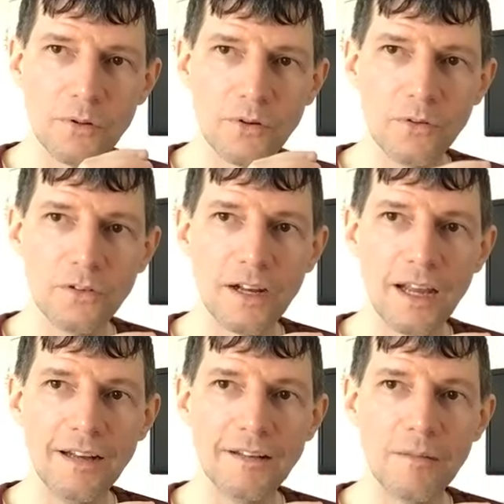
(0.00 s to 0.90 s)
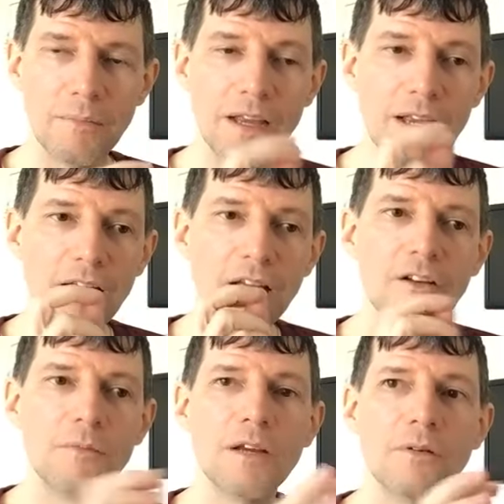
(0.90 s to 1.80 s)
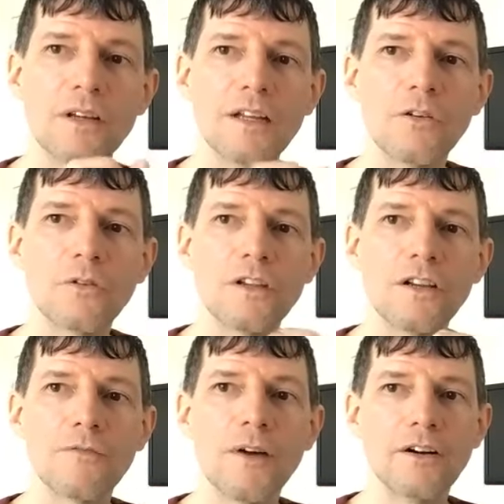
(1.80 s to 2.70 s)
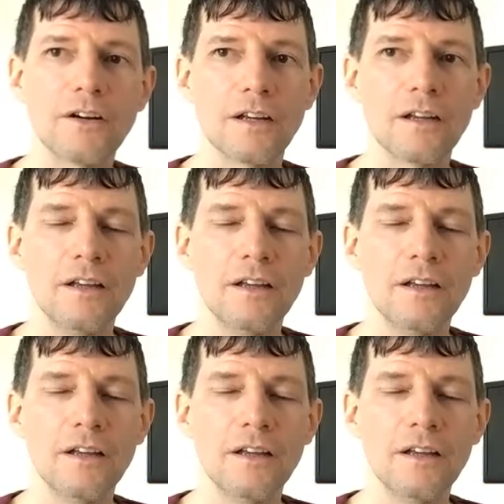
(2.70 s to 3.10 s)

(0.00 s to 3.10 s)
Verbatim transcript: produce that ATP to be able to get those things firing.